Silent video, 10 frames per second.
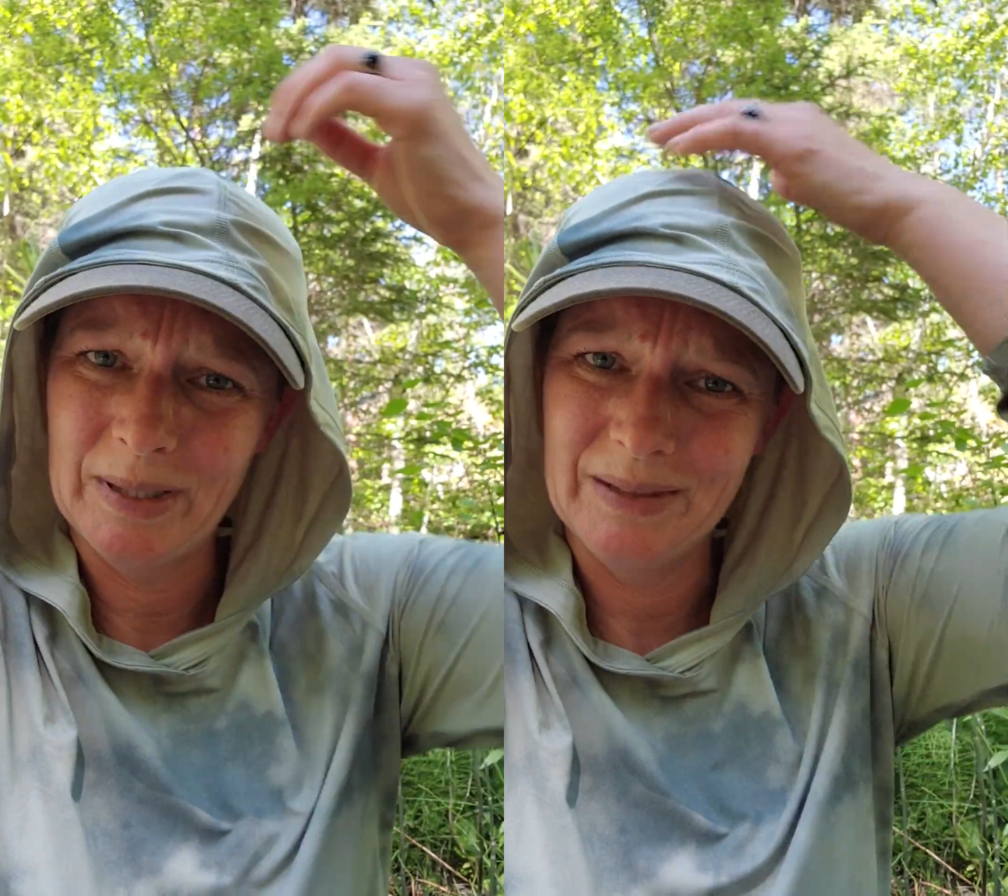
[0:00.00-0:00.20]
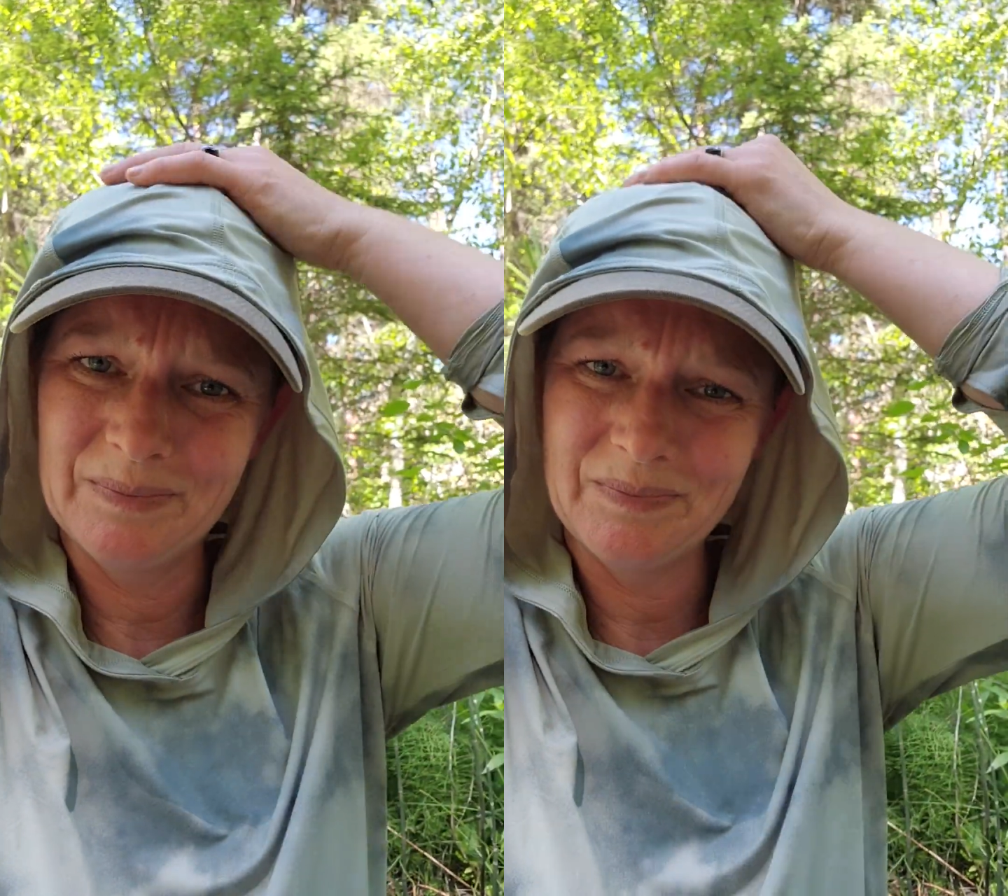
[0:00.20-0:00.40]

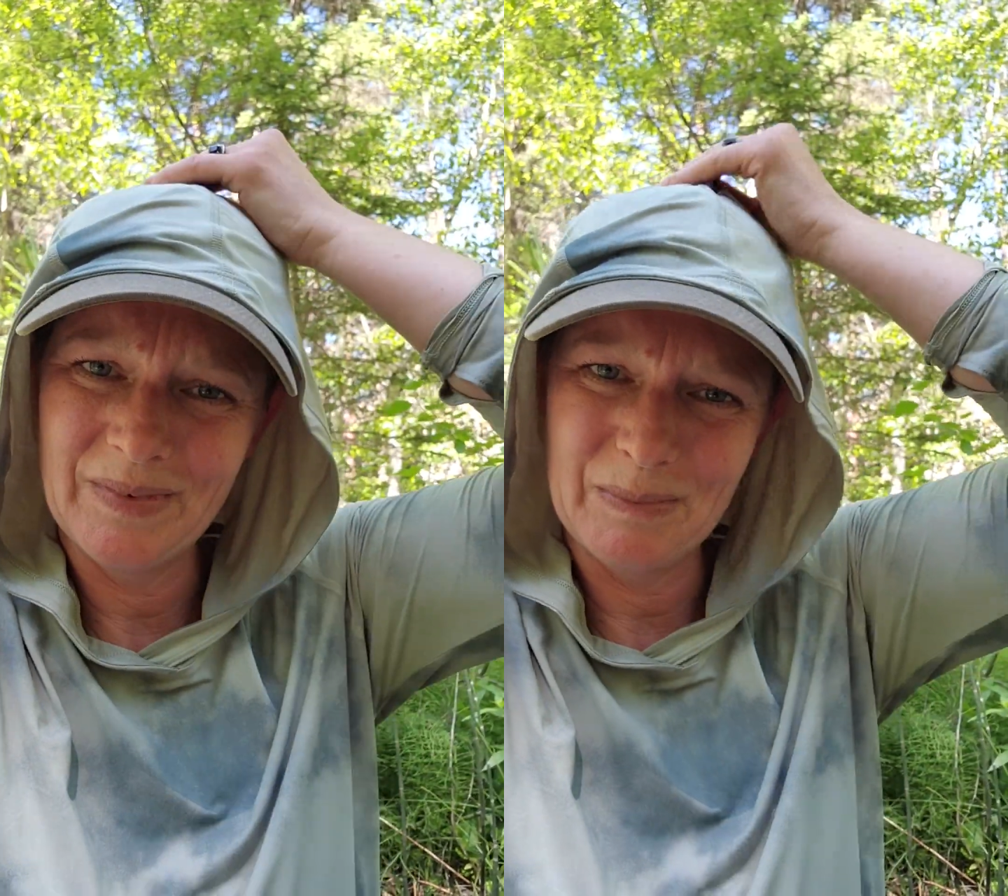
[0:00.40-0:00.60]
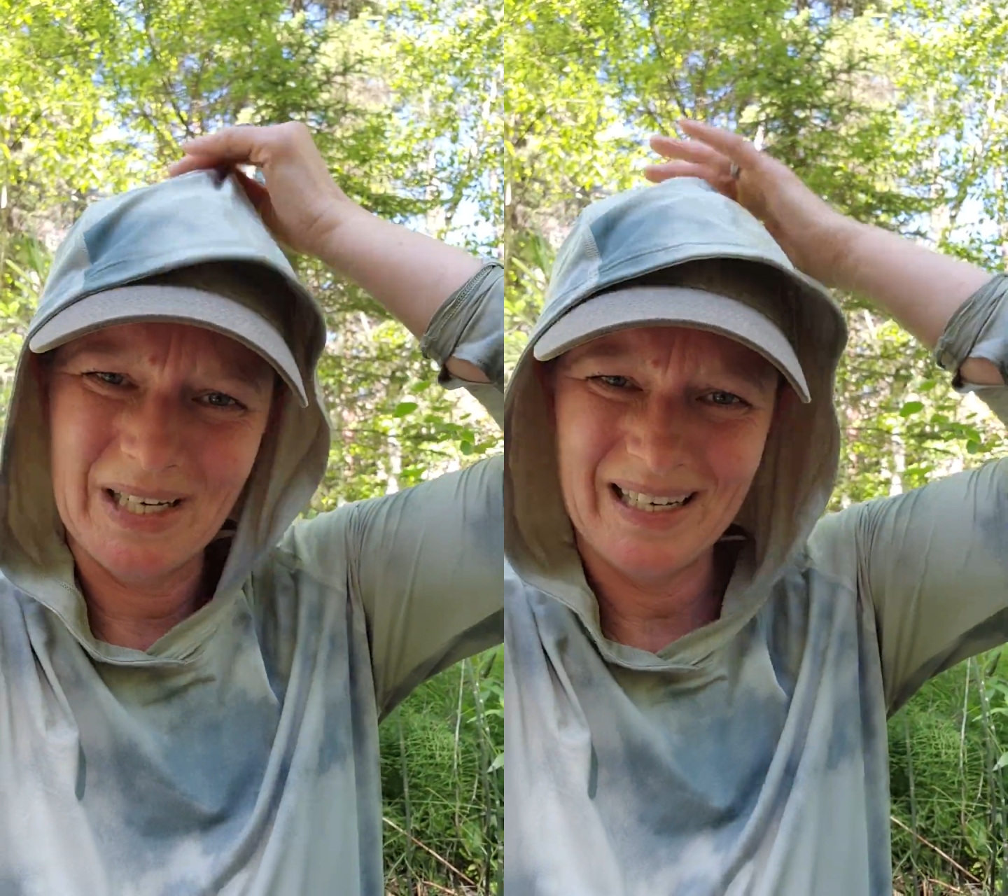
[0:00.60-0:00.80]
but
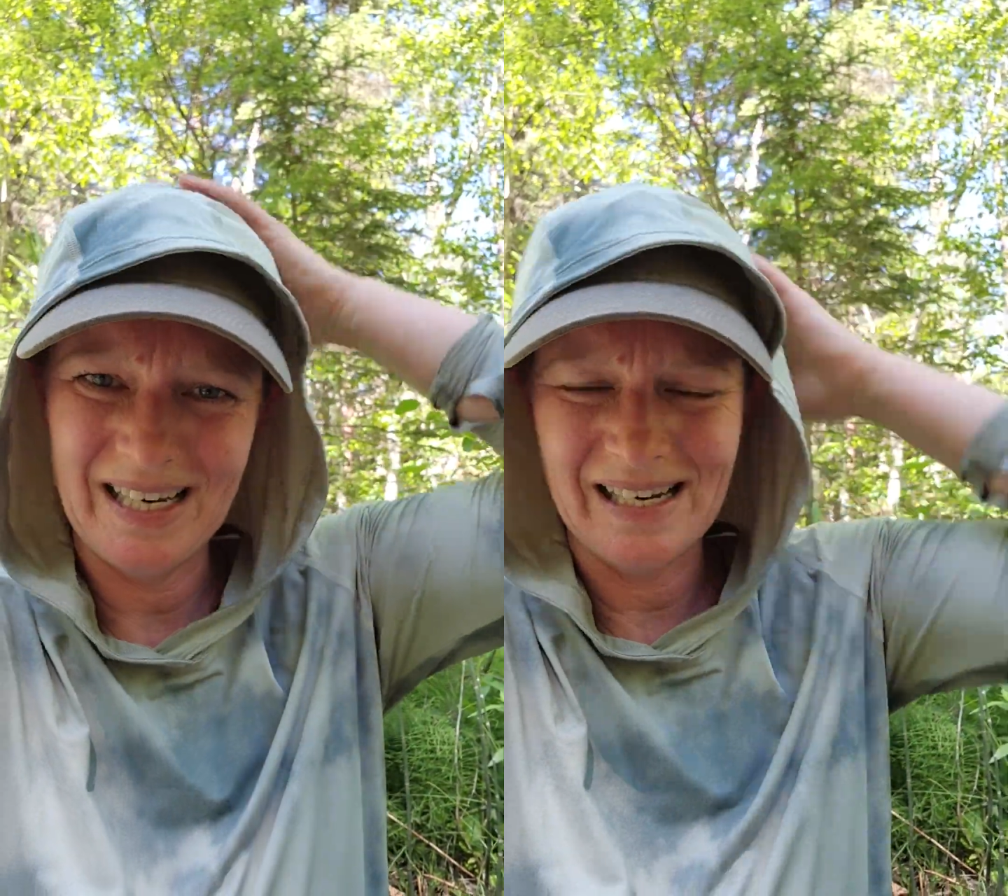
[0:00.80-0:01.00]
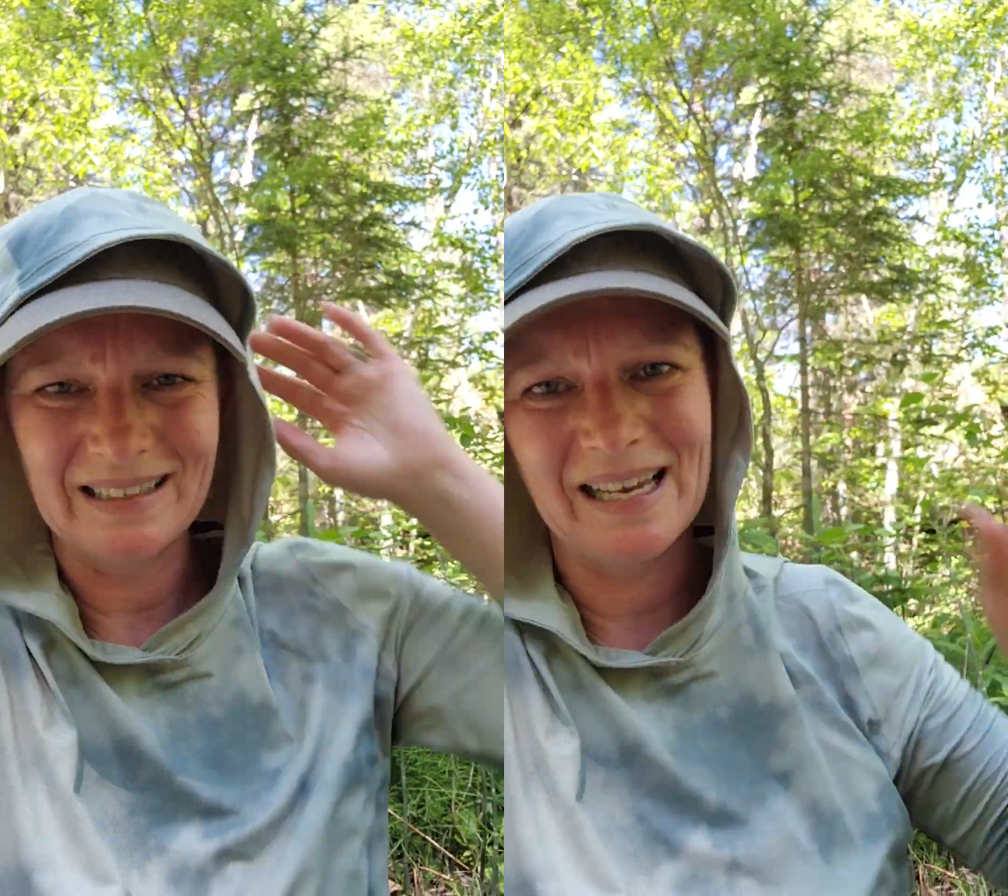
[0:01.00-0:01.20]
I'm getting
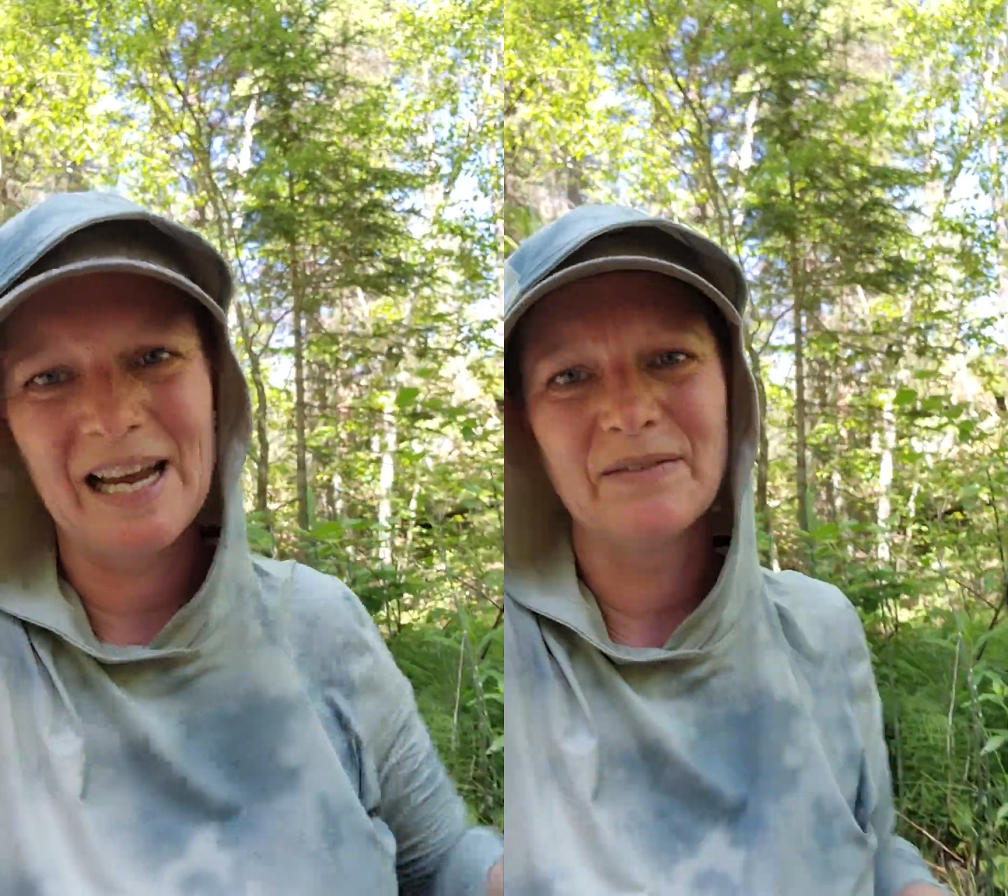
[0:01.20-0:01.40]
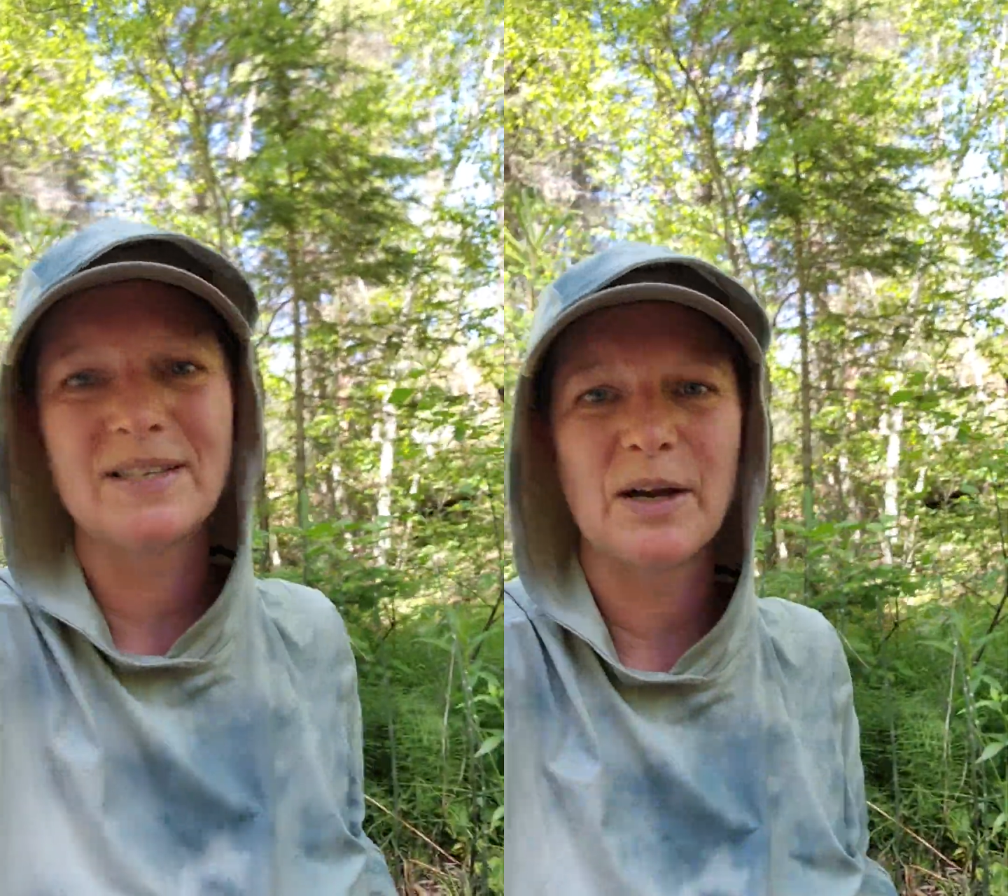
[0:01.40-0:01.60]
eaten
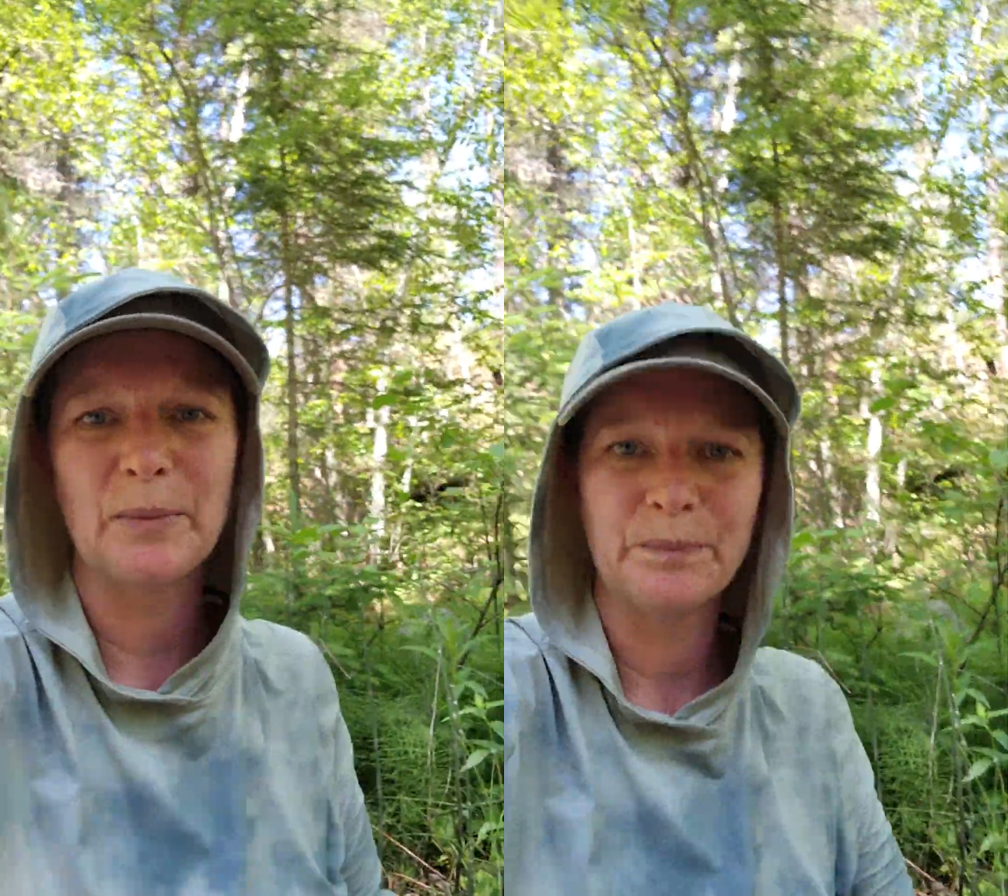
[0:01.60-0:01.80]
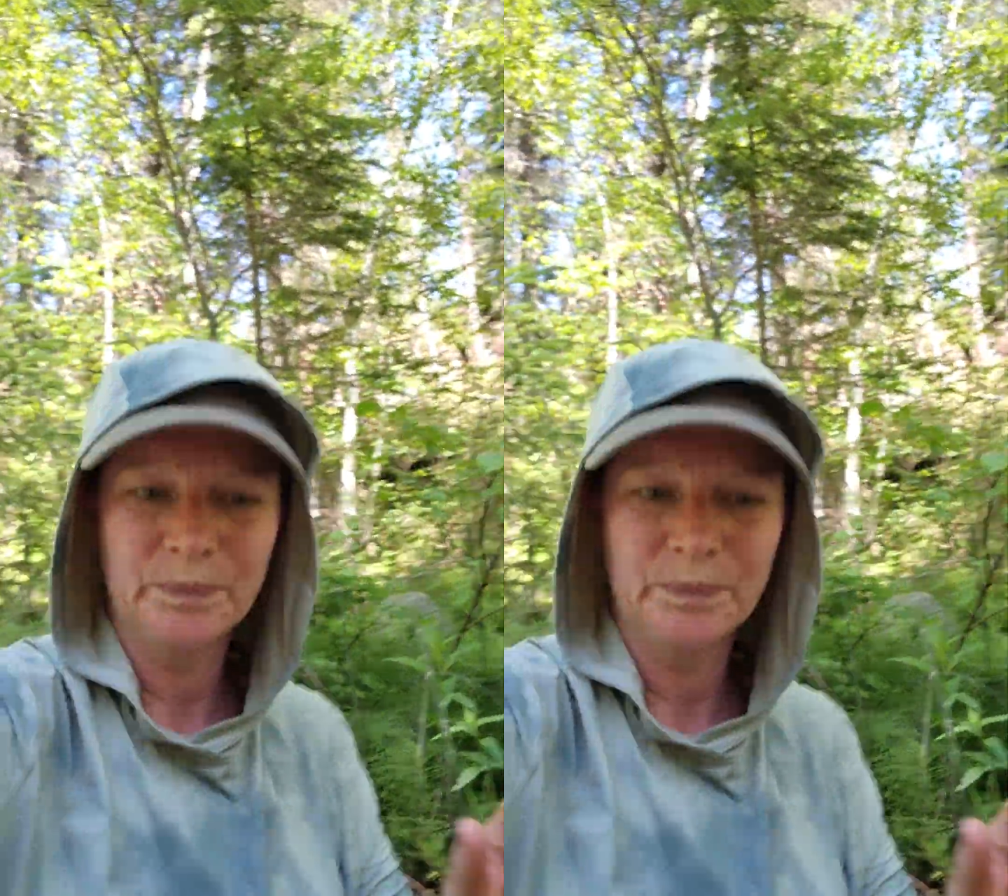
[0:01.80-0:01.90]
alive, so